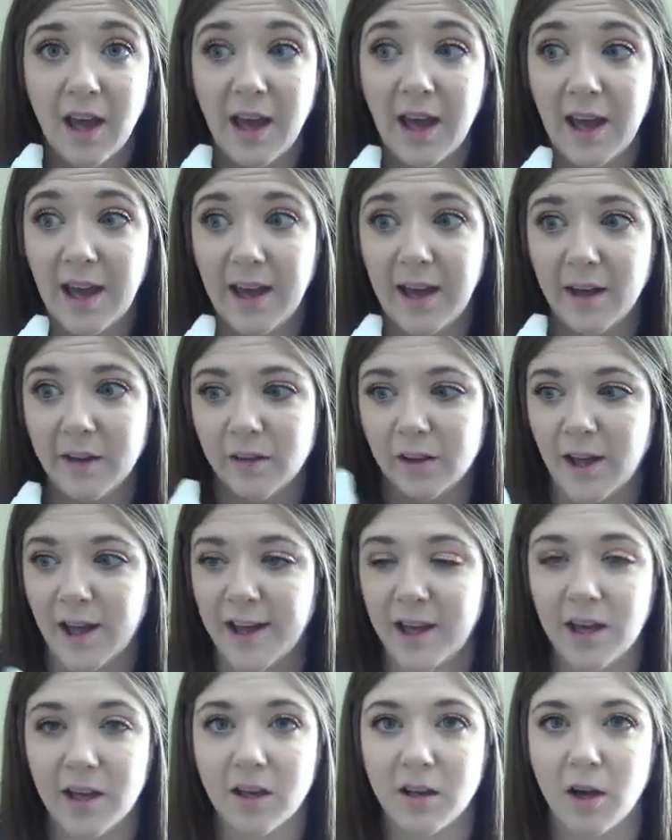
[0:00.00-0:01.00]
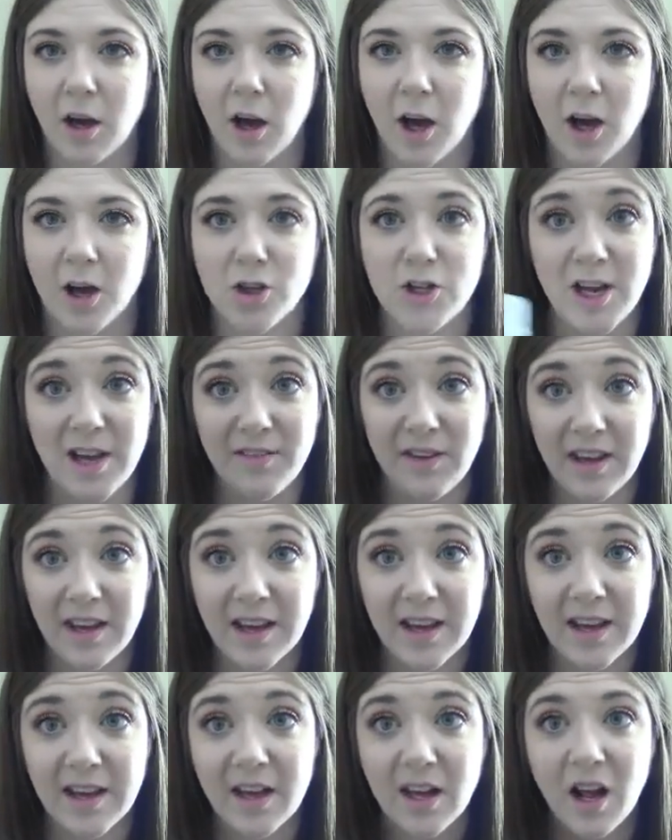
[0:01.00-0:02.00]
a like uh, shaving
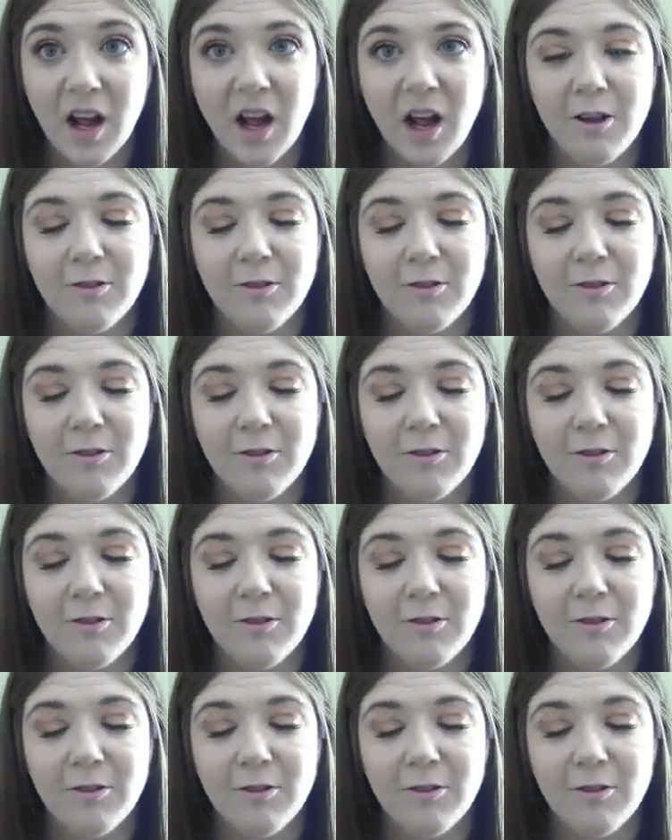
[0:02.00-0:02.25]
kit